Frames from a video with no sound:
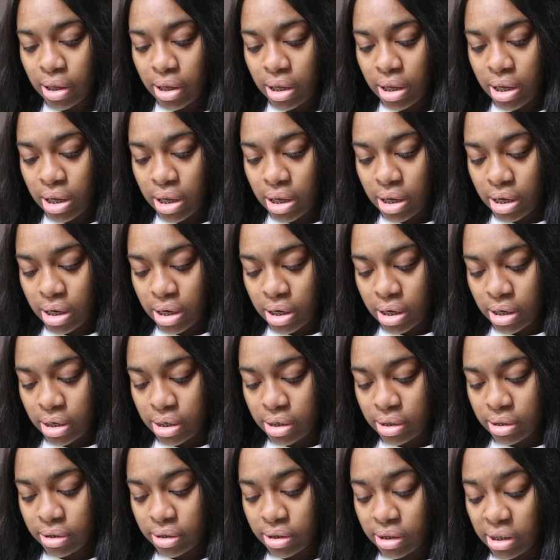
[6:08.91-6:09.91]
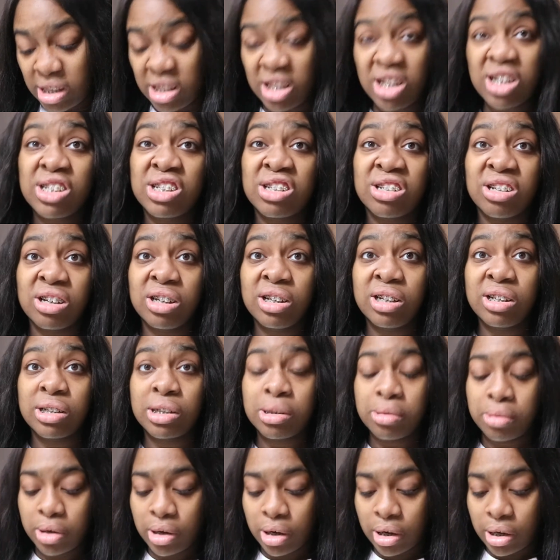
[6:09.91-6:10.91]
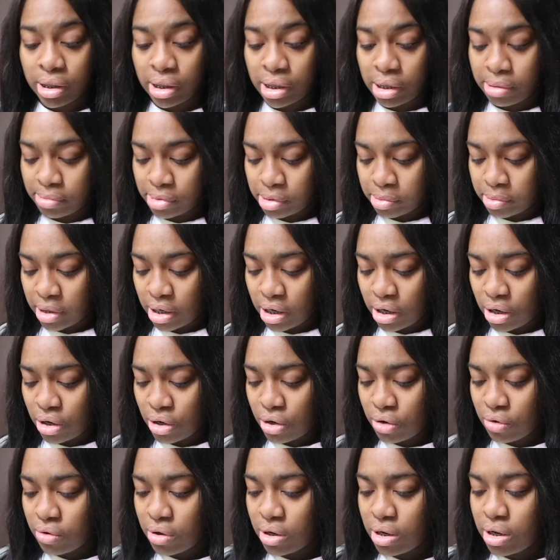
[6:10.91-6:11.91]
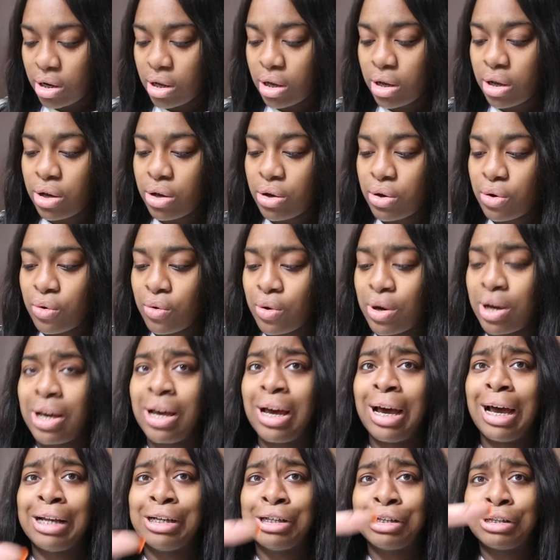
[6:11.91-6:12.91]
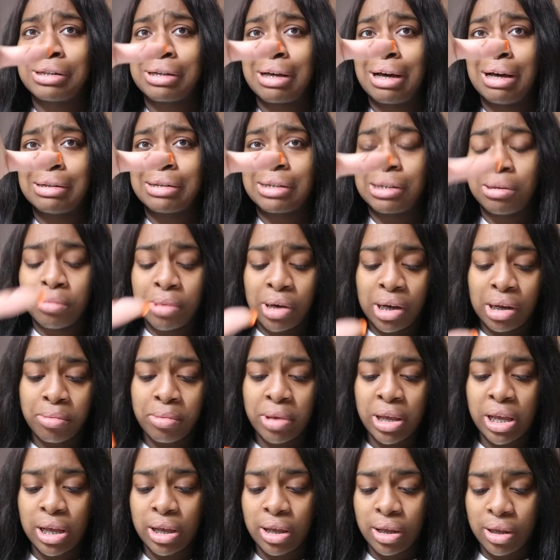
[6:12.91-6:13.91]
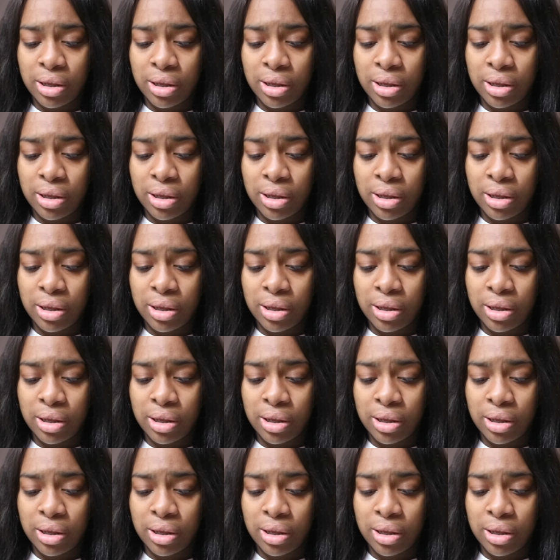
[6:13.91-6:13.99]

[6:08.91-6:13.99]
and it looks good on them to be, oh no, I just got some on me.